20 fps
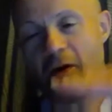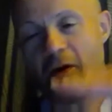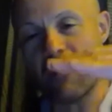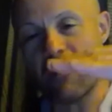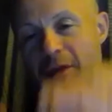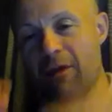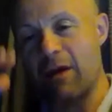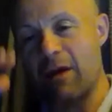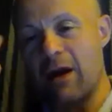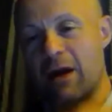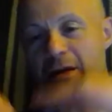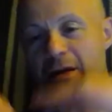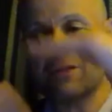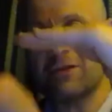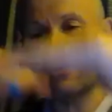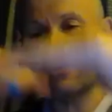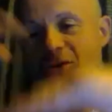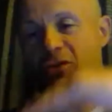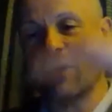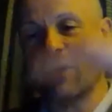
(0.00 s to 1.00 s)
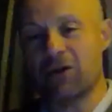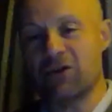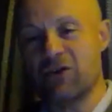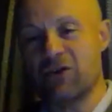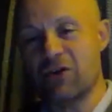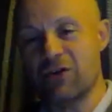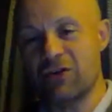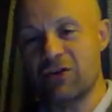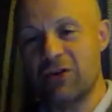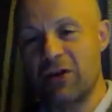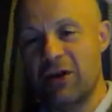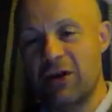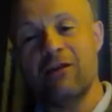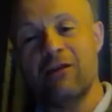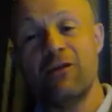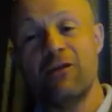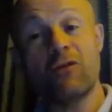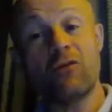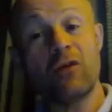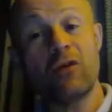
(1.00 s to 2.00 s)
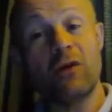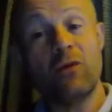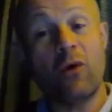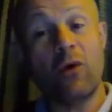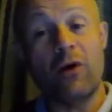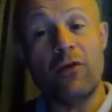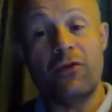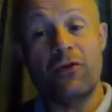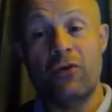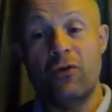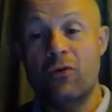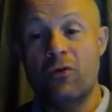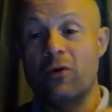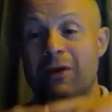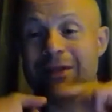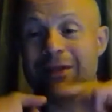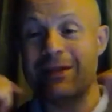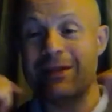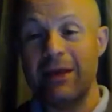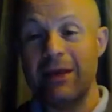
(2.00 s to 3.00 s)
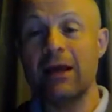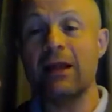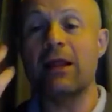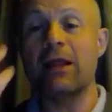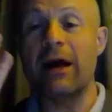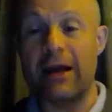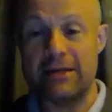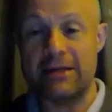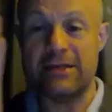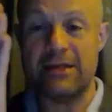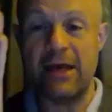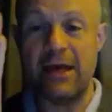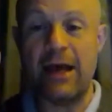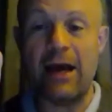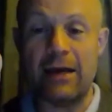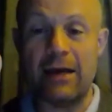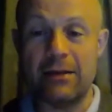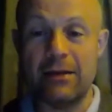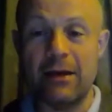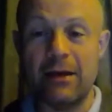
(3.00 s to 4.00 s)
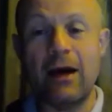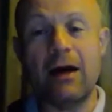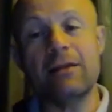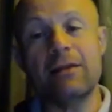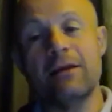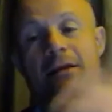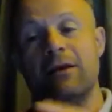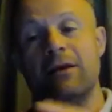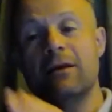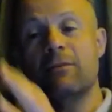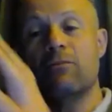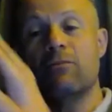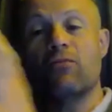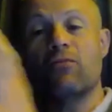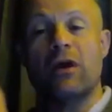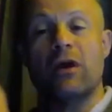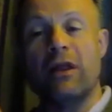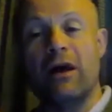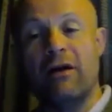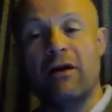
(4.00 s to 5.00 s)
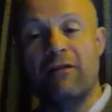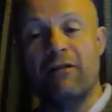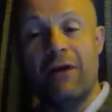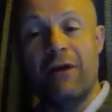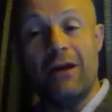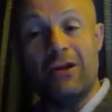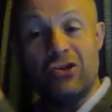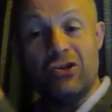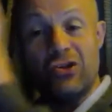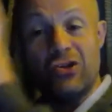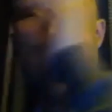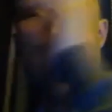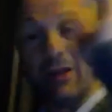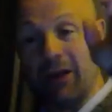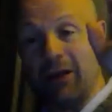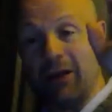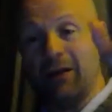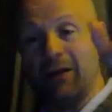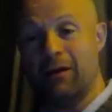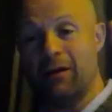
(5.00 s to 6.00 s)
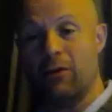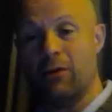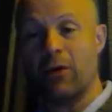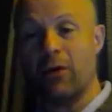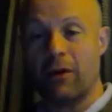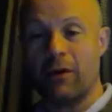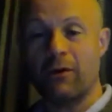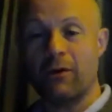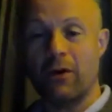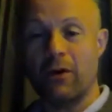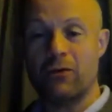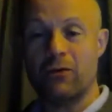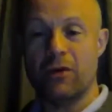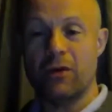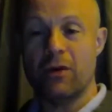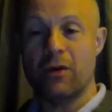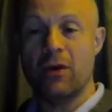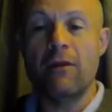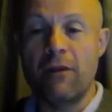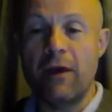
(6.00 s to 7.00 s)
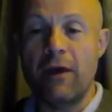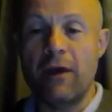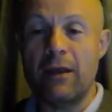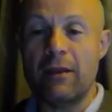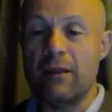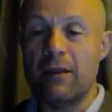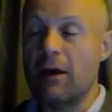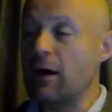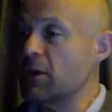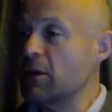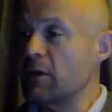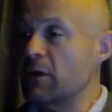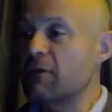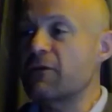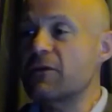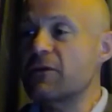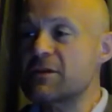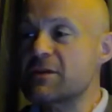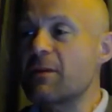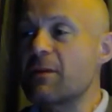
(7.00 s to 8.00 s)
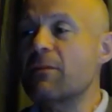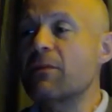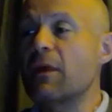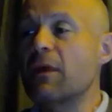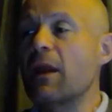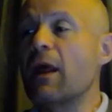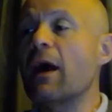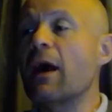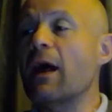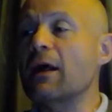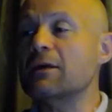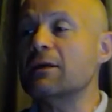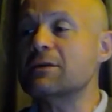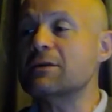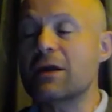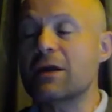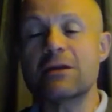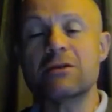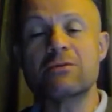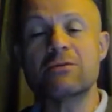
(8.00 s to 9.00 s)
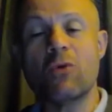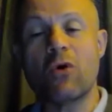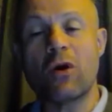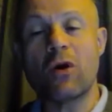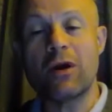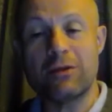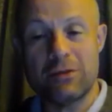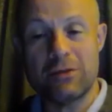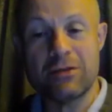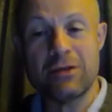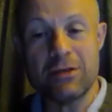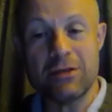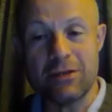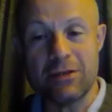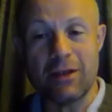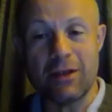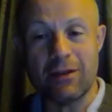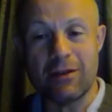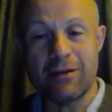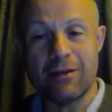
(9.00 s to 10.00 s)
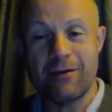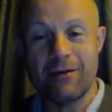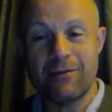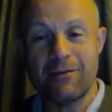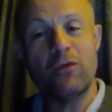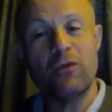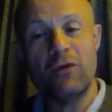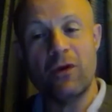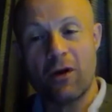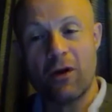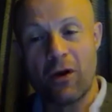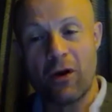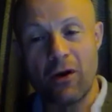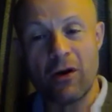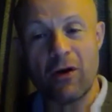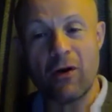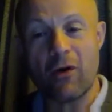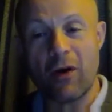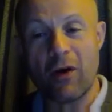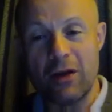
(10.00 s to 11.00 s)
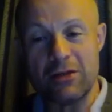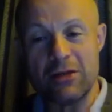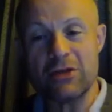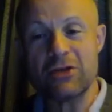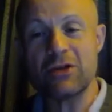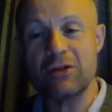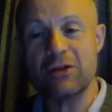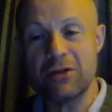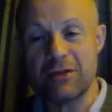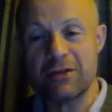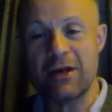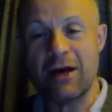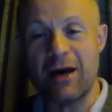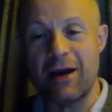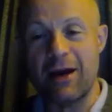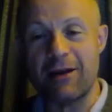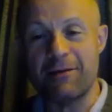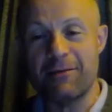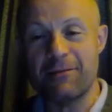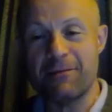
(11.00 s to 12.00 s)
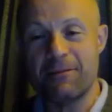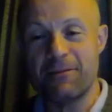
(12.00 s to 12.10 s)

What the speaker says: orthodox structures. If you really want to legalize that under the umbrella of agility, quote unquote, then look for something else that is more consistent with your current organizational design,